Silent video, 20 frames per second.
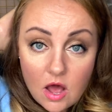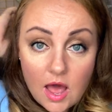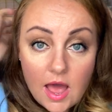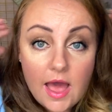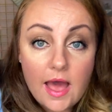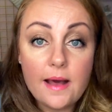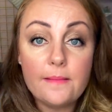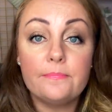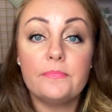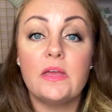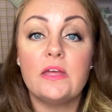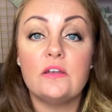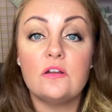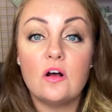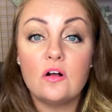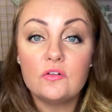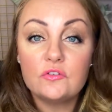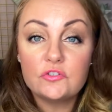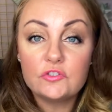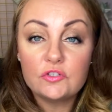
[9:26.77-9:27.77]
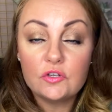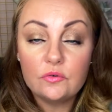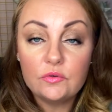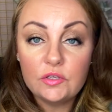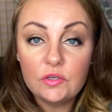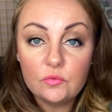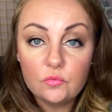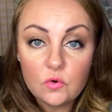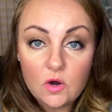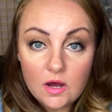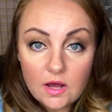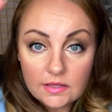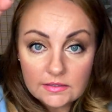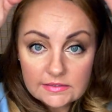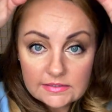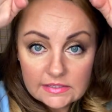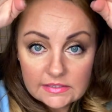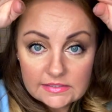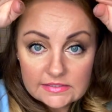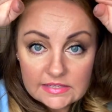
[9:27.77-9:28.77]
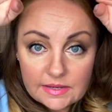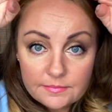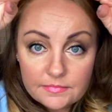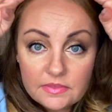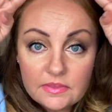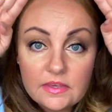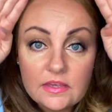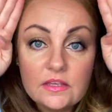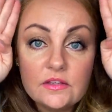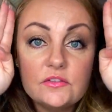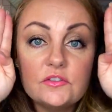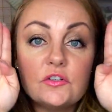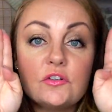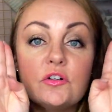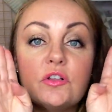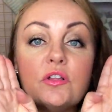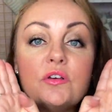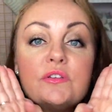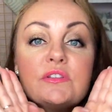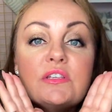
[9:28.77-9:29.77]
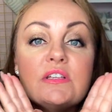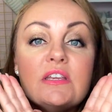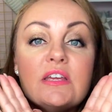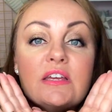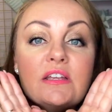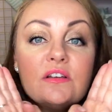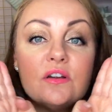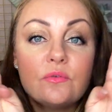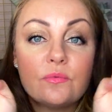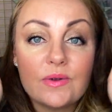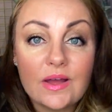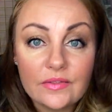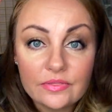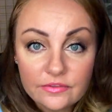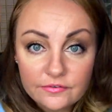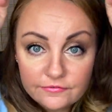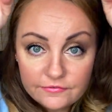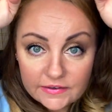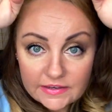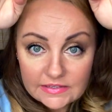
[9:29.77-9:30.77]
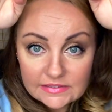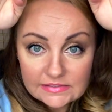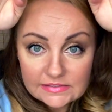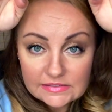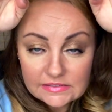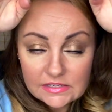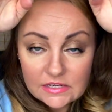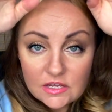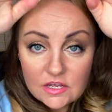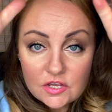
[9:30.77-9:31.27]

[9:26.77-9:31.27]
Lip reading: And also you want something to close it in around the face.